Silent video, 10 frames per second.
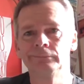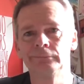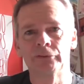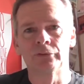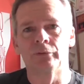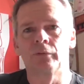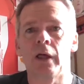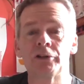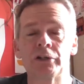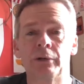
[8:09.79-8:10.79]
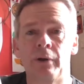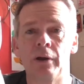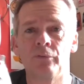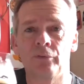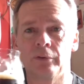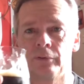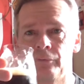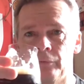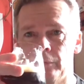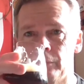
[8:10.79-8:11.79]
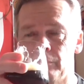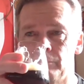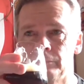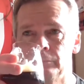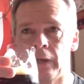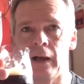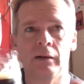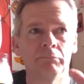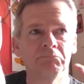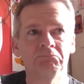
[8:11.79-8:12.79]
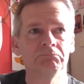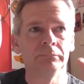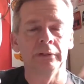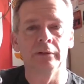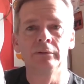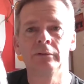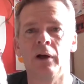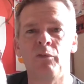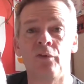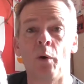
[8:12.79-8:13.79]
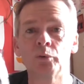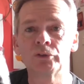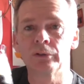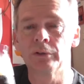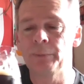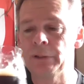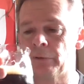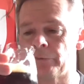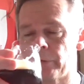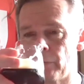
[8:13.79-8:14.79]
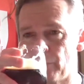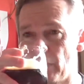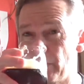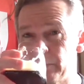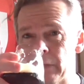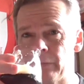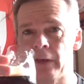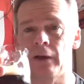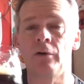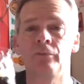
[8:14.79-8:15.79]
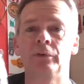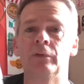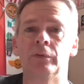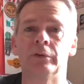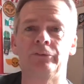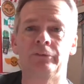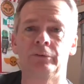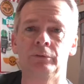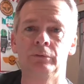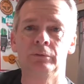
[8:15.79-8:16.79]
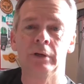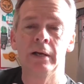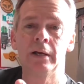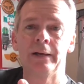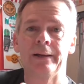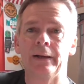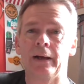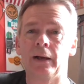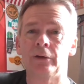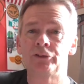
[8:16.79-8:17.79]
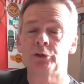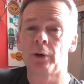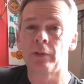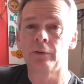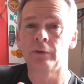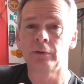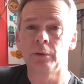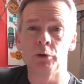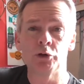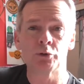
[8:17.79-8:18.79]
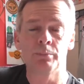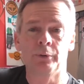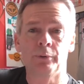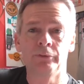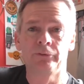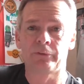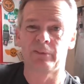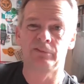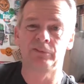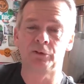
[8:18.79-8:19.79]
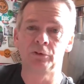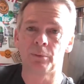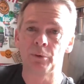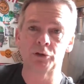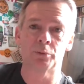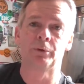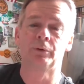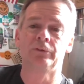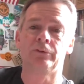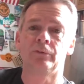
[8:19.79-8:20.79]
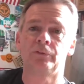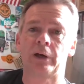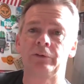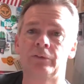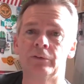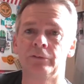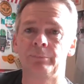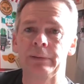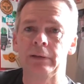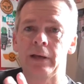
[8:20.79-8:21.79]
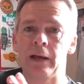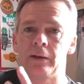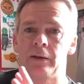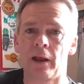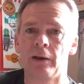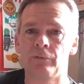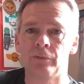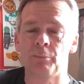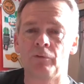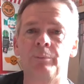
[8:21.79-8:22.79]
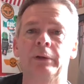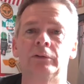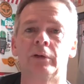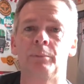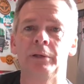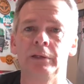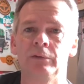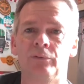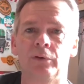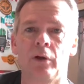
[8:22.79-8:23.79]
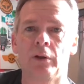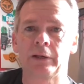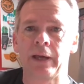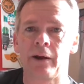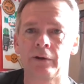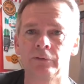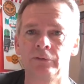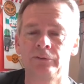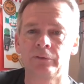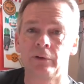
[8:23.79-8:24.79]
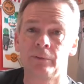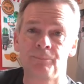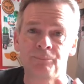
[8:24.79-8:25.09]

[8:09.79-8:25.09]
sort of clutching around for you know, a fault in the beer itself. I don't get that. I've given this to two other commercial brewers. So 2 commercial brewers have tasted this beer and none of them have picked up any phenolic characters. So